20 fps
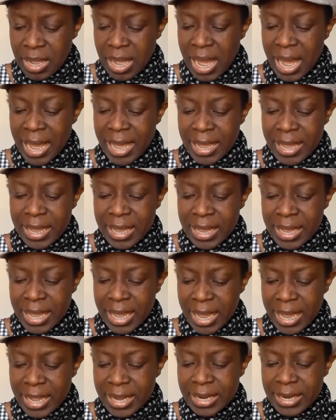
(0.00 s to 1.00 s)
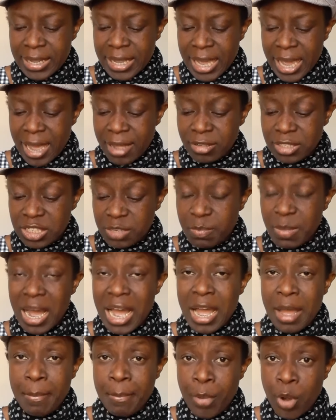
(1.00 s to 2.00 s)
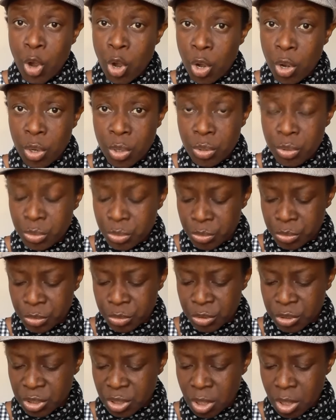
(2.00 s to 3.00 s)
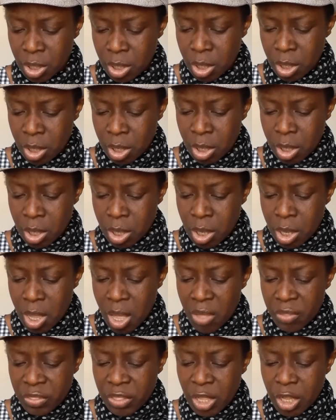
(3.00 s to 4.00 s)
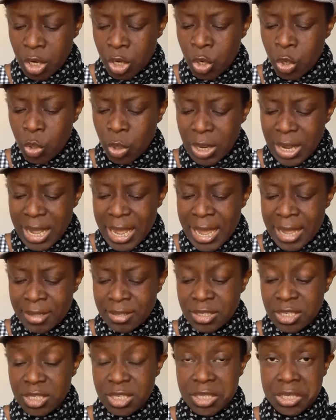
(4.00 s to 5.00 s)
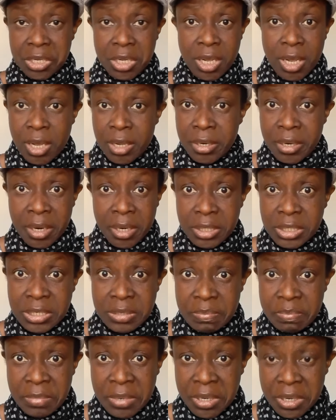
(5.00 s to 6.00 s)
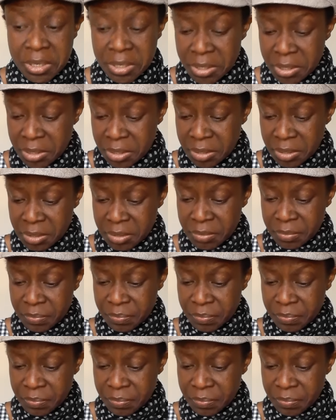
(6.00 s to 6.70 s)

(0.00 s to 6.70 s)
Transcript: I can count my bones. They look and stare at me.